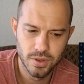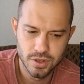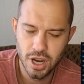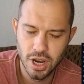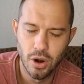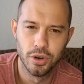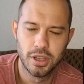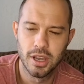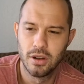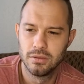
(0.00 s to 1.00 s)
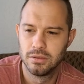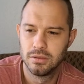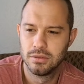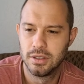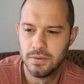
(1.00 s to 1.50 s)
the shareholder account
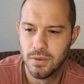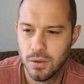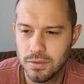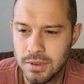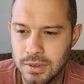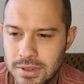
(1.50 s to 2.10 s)
at the vote.